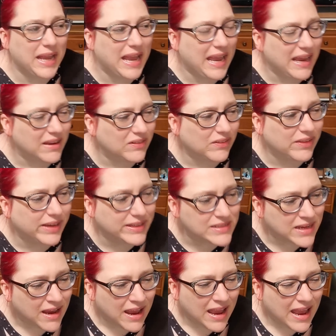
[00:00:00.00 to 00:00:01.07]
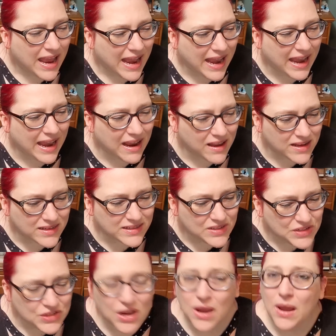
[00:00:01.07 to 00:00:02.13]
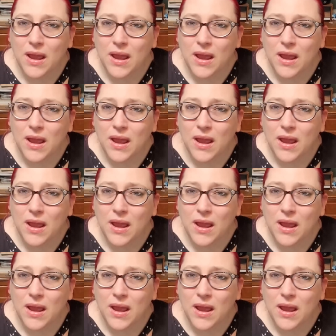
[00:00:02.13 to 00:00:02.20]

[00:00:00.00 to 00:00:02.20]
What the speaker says: to handle it. And